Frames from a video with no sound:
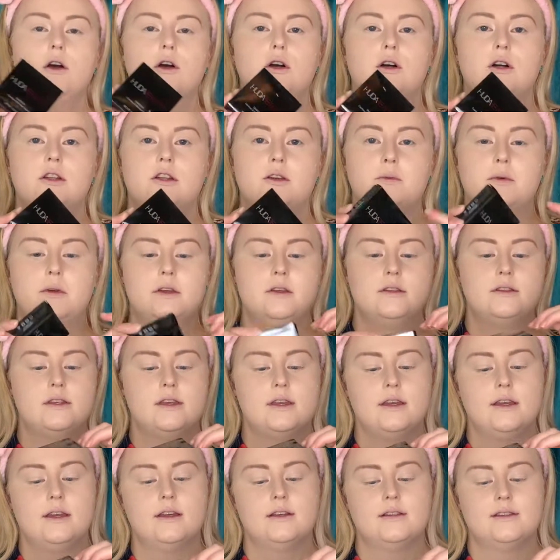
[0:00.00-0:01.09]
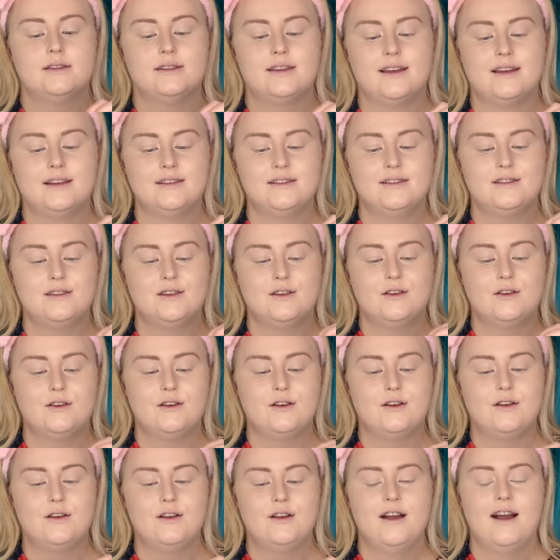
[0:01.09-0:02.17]
Huda Beauty
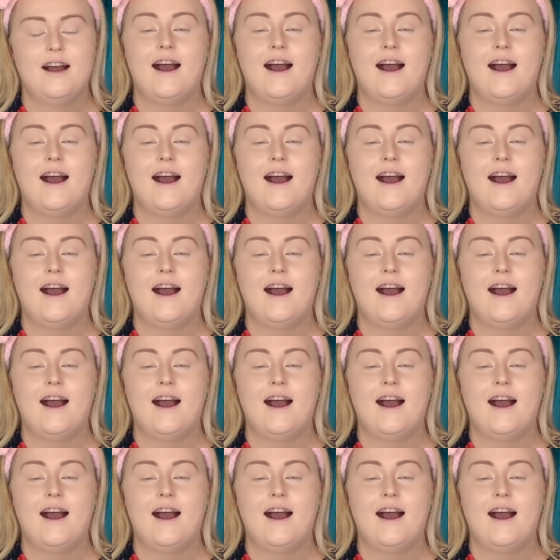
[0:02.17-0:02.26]
Tantour.